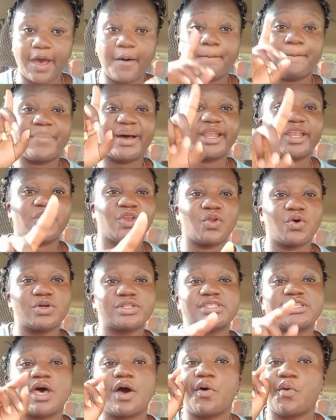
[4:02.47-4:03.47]
but
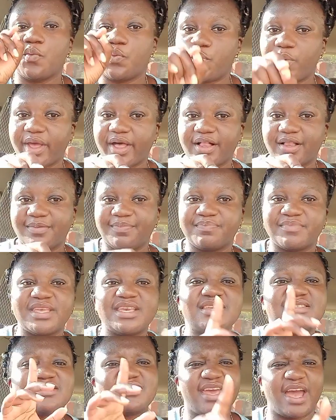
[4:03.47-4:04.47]
not well
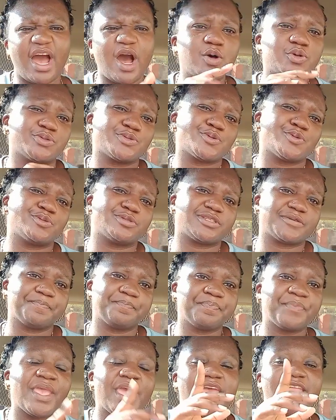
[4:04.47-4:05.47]
is the household
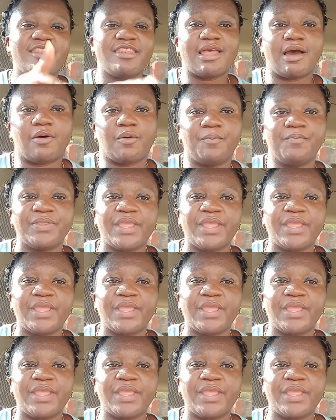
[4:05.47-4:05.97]
now,